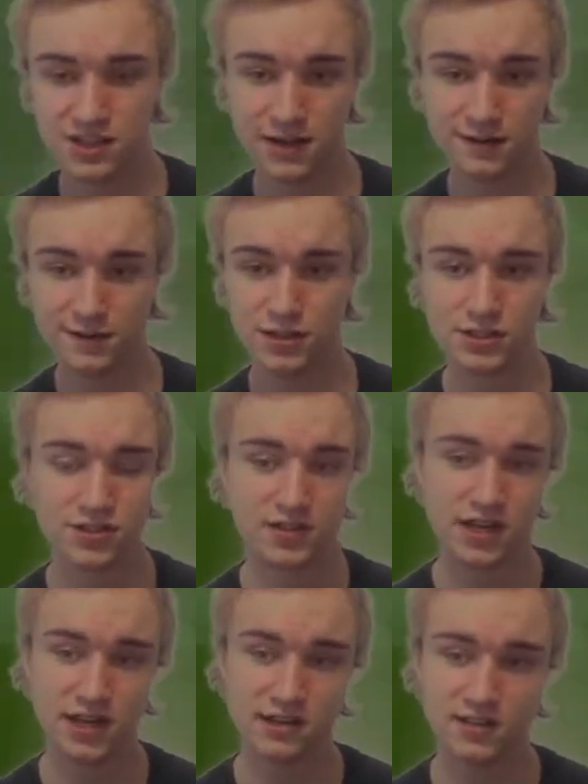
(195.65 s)
I have just
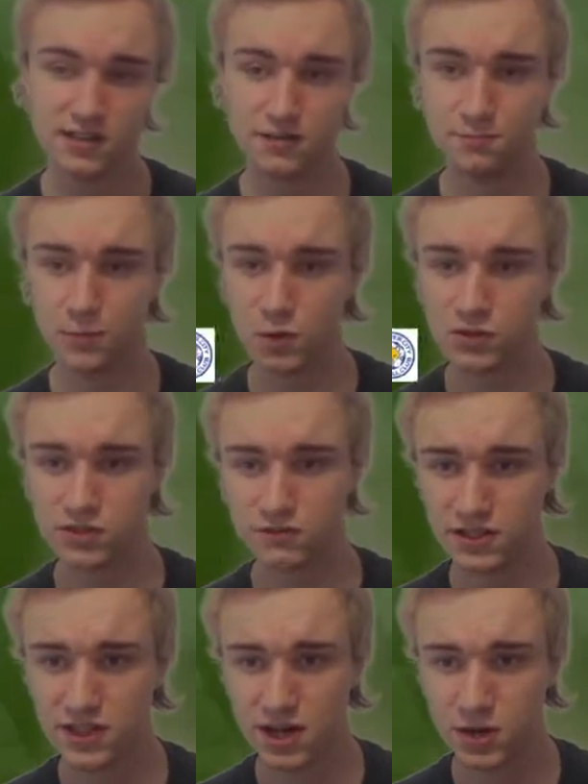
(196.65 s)
edited most of
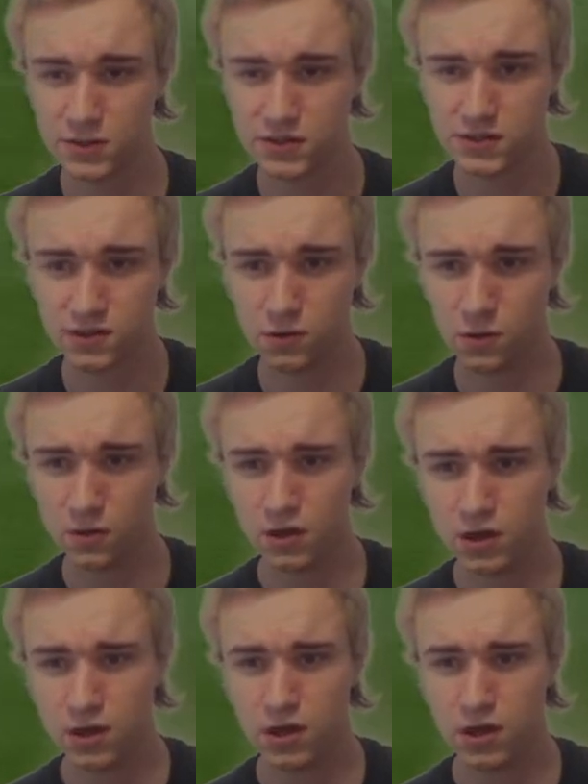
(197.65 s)
it out, so